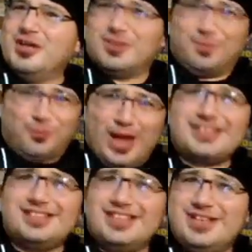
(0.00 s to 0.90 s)

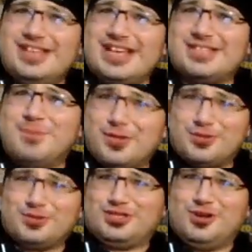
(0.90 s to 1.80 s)
Surprisingly, Dick's
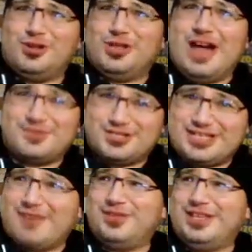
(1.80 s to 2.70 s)
mother is still alive,
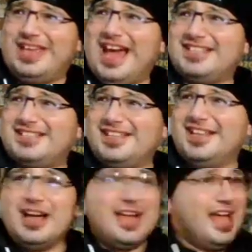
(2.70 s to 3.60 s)
just heavily casted.